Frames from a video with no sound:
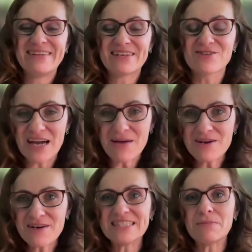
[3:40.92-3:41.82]

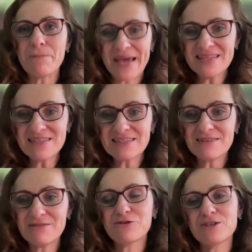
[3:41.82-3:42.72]
grammar is meant
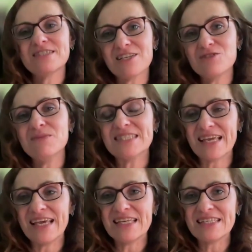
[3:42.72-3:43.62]
for such
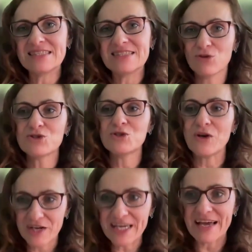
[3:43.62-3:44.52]
mistakes not
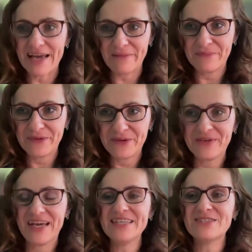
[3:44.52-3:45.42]
to occur.
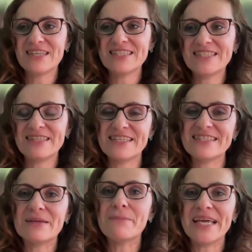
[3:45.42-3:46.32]
Okay, so that's
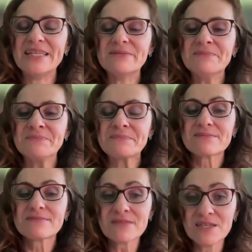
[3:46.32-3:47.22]
the main
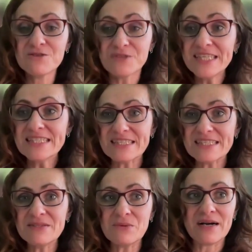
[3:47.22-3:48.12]

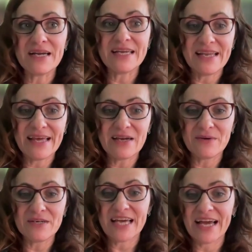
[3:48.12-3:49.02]
reason why
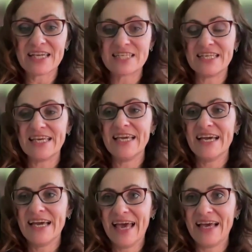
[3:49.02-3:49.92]
language actually
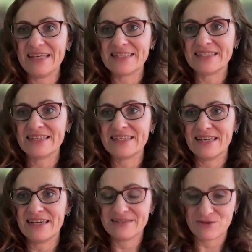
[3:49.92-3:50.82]
has
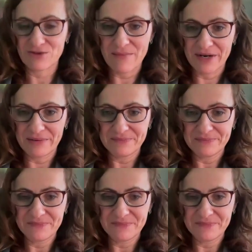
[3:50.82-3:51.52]
grammar.